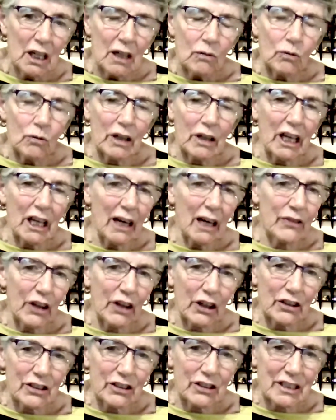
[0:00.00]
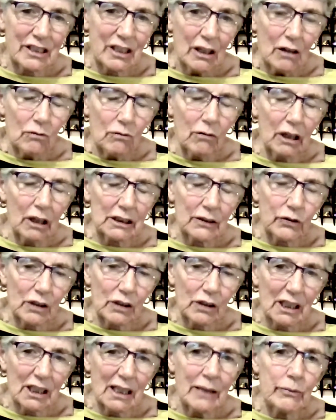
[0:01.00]
We have those
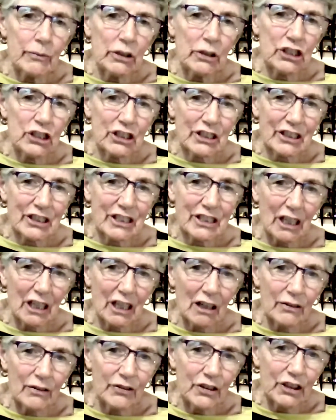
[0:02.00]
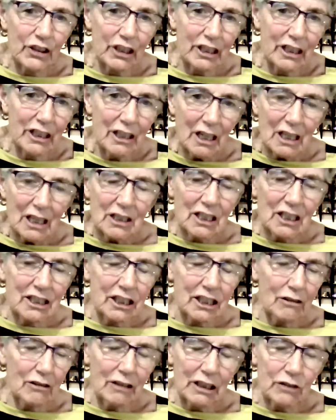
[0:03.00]
wonderful images of the
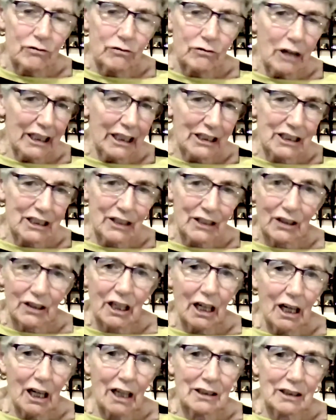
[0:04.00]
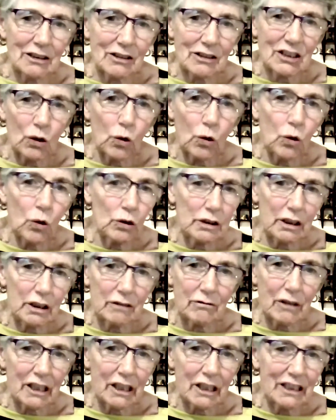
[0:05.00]
serried ranks of cardinals, all
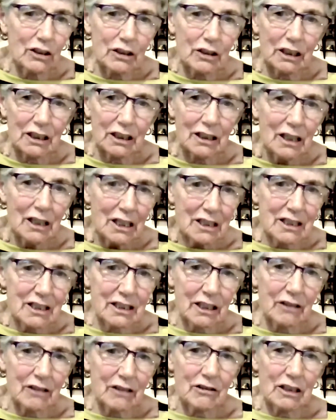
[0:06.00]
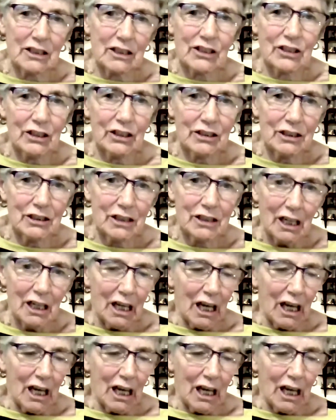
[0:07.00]
in red, looking serious and